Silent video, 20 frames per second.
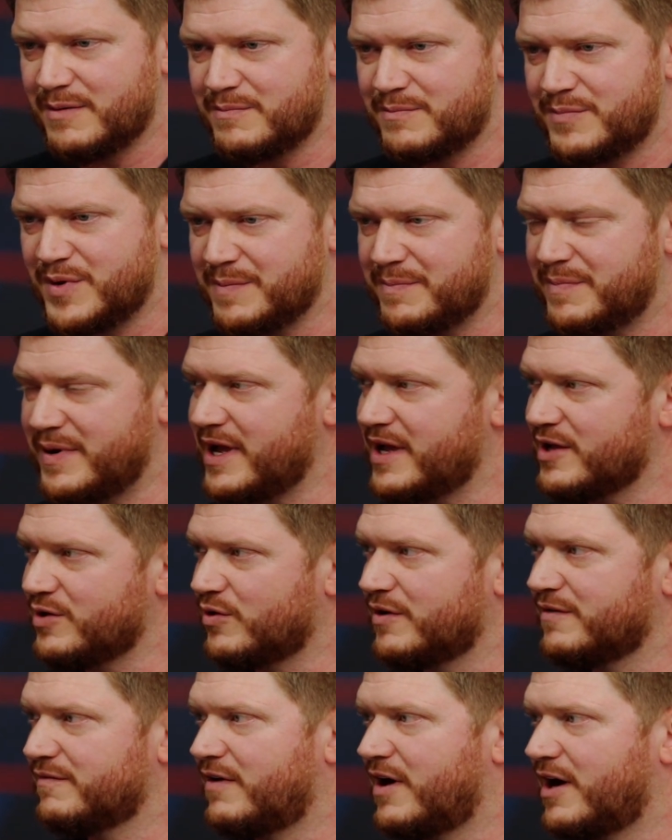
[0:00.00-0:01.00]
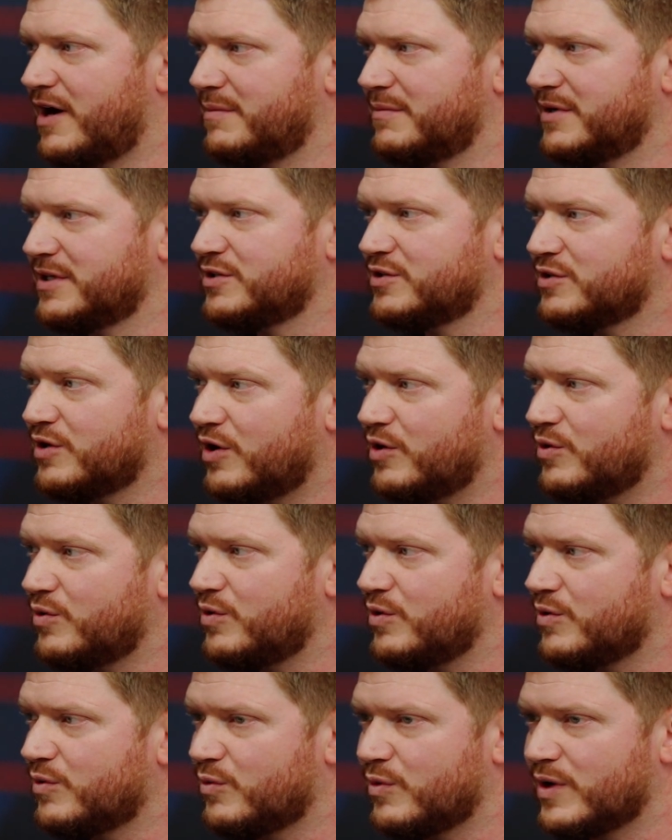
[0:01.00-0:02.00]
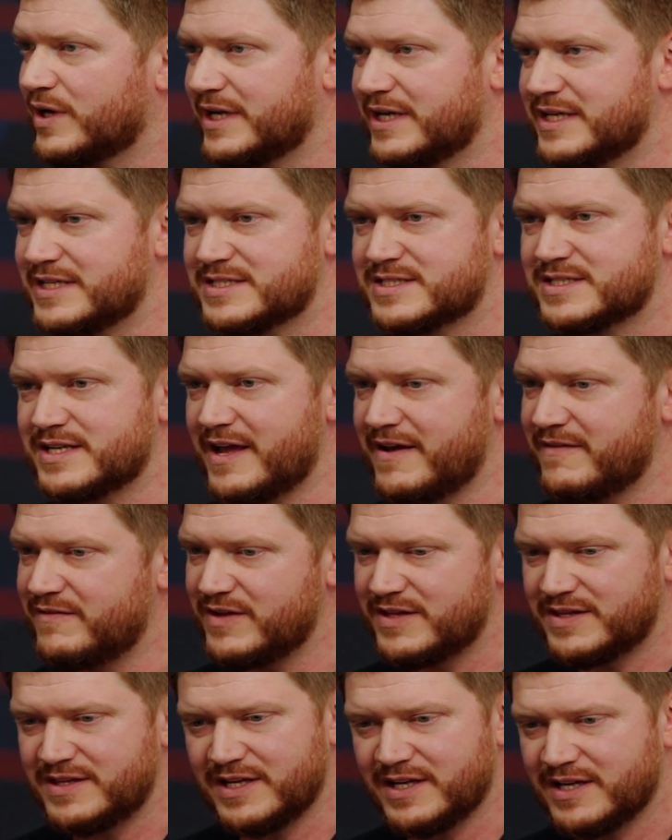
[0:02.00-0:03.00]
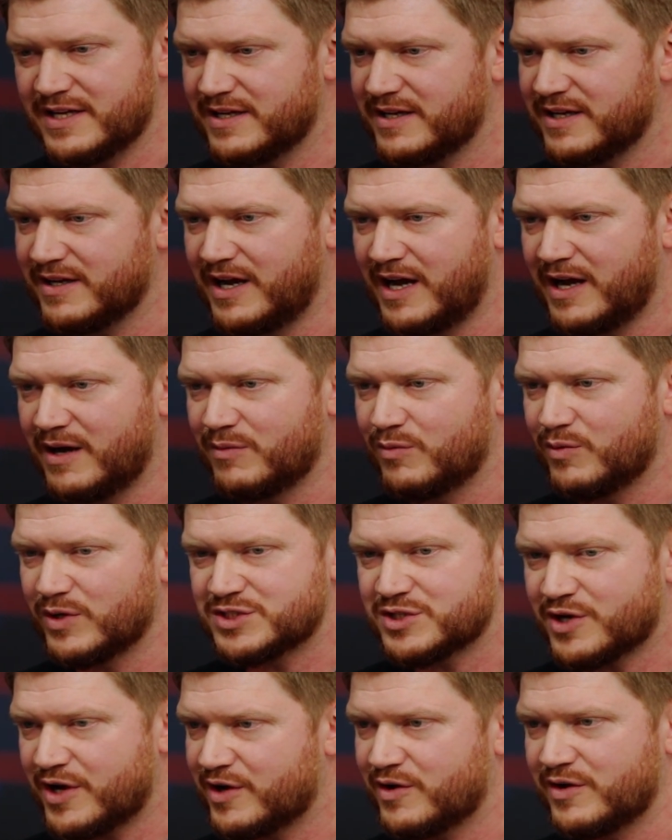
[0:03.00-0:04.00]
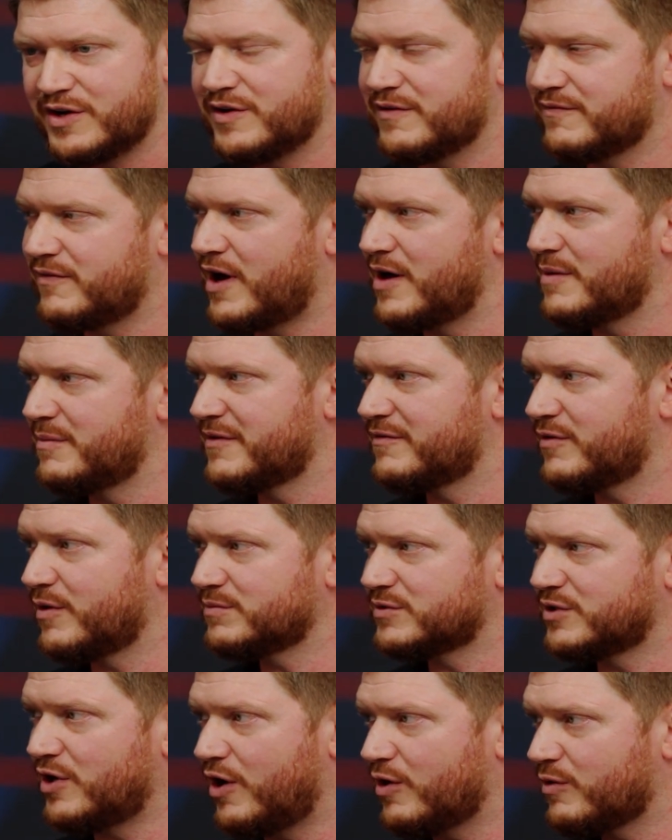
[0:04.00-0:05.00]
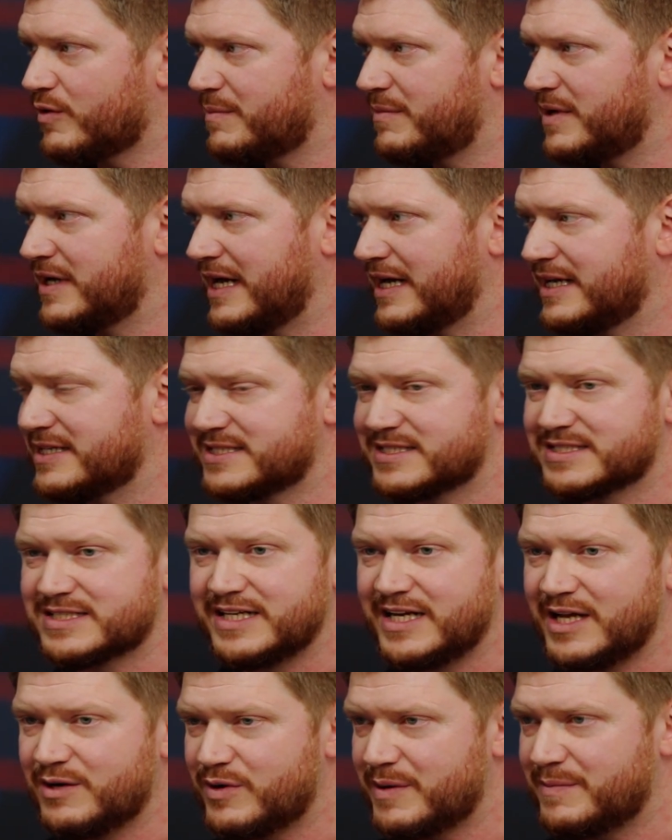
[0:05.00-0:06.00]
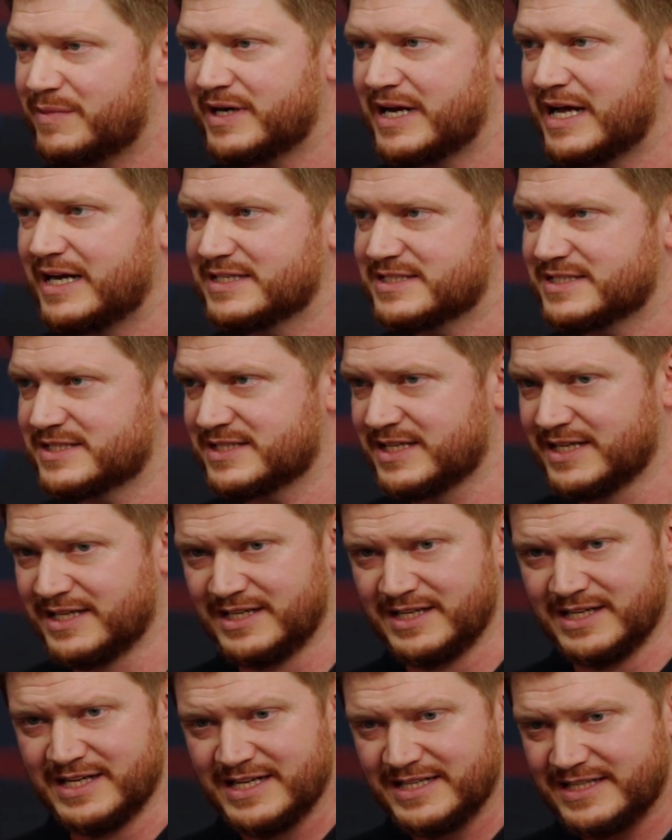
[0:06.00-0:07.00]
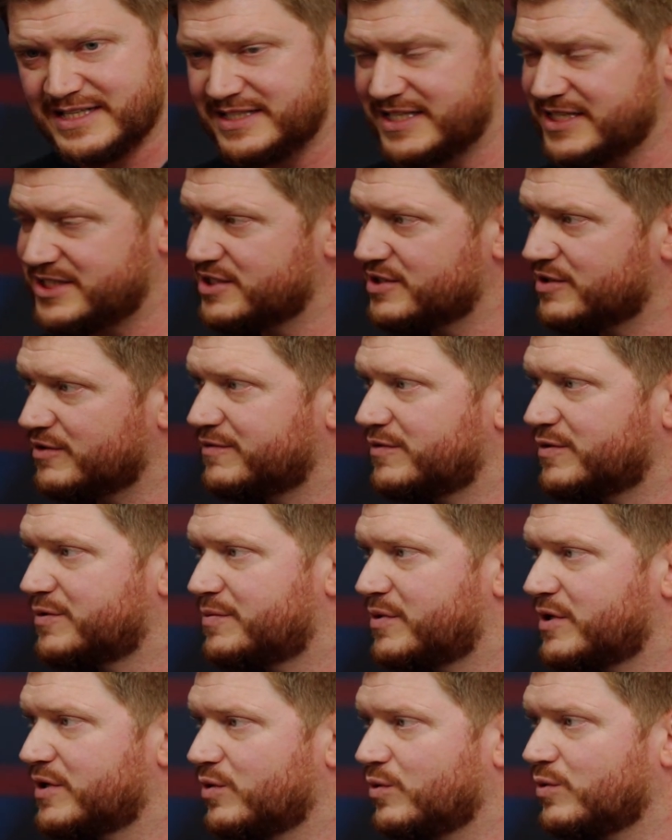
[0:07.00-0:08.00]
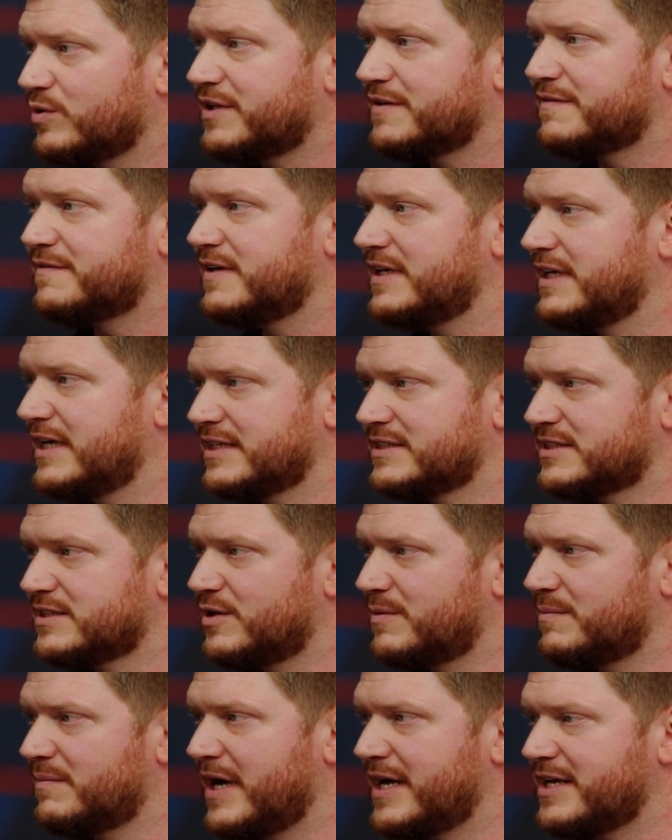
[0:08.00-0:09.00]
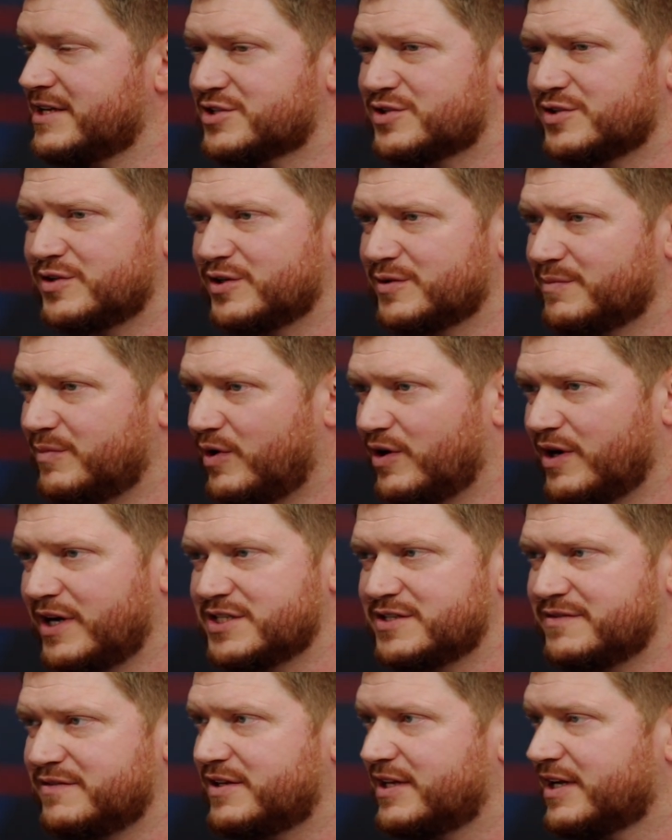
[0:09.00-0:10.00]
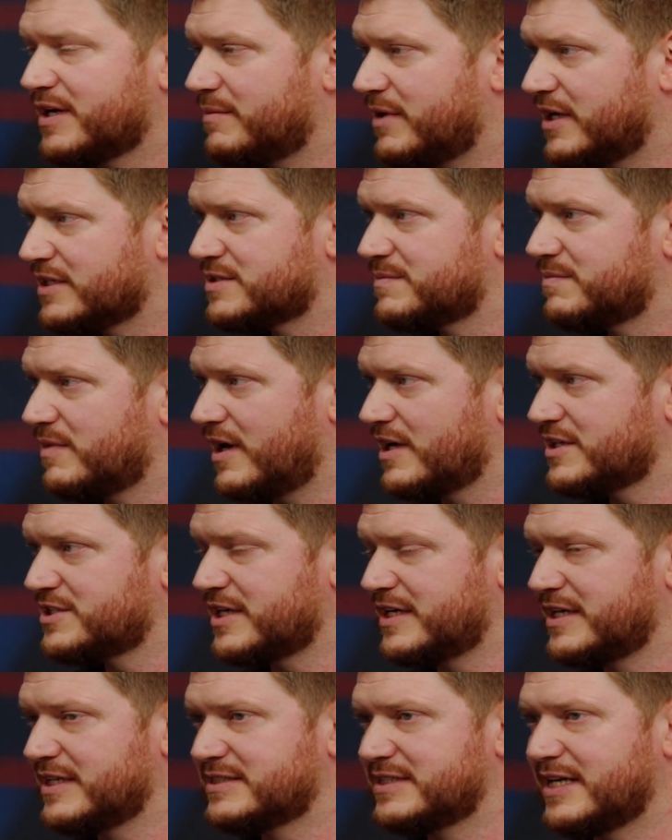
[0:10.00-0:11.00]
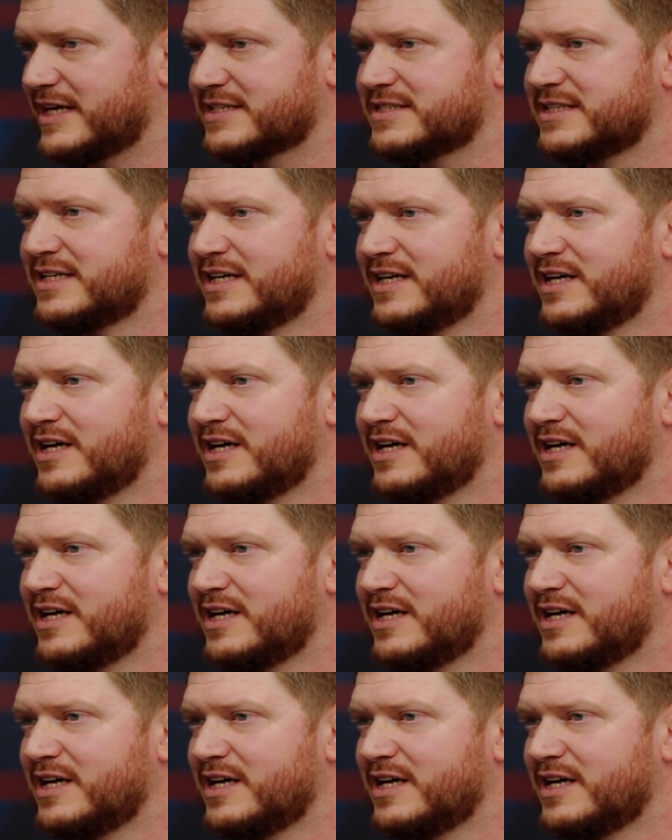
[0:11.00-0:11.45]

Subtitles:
prepare your environment, know what is everything, what's going on in your environment, from dark web analysis, clear web analysis, the digital footprint, all the affiliated domains, third parties, if you think about supply chain attacks.